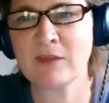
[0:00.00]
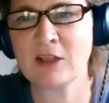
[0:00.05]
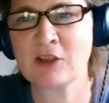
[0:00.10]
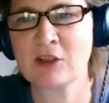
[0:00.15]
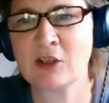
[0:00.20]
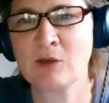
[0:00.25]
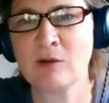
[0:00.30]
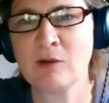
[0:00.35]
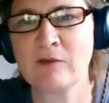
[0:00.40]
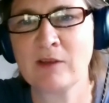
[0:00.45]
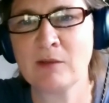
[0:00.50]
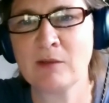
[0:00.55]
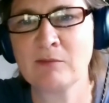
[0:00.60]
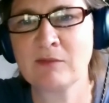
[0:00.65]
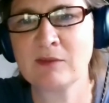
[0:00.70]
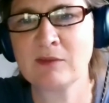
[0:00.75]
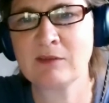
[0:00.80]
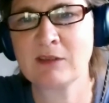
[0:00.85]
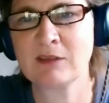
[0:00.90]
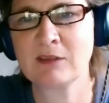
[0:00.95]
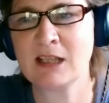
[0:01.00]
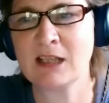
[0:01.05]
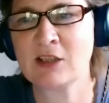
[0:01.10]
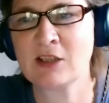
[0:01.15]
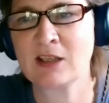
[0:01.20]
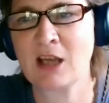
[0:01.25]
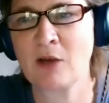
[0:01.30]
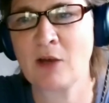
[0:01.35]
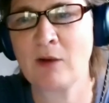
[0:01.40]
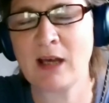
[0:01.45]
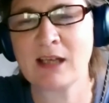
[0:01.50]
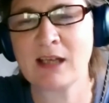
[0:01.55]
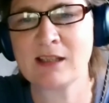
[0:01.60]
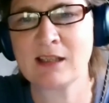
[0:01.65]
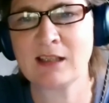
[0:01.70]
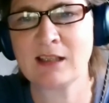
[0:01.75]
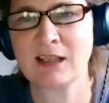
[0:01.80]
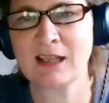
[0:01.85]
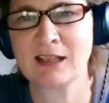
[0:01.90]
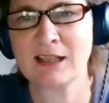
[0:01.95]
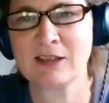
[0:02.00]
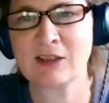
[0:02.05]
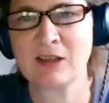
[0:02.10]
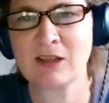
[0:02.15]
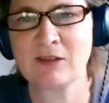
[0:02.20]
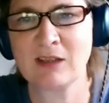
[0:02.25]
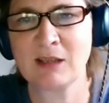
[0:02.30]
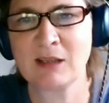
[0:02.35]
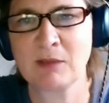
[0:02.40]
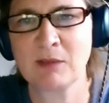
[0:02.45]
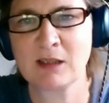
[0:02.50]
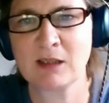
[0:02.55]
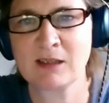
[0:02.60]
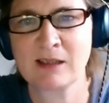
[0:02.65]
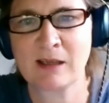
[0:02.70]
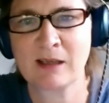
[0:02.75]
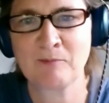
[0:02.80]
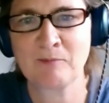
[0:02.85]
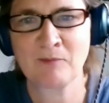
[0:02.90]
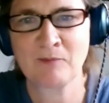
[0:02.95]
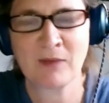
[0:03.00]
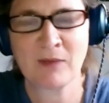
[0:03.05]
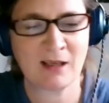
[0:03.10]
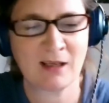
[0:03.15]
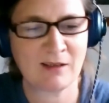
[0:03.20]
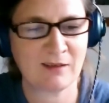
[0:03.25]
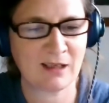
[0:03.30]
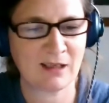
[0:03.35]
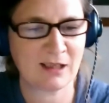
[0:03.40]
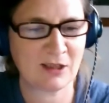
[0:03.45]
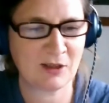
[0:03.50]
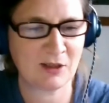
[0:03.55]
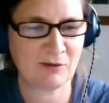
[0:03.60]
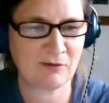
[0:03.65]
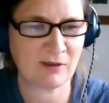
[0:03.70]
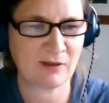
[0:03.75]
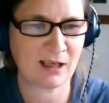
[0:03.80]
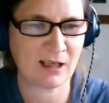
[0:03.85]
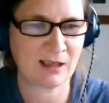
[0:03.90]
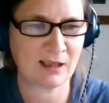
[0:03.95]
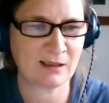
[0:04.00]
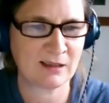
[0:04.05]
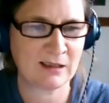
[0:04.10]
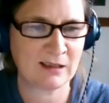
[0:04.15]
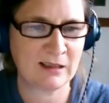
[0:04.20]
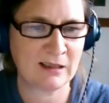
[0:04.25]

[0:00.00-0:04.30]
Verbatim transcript: the two of them need to go hand in hand don't they but um, thank you for that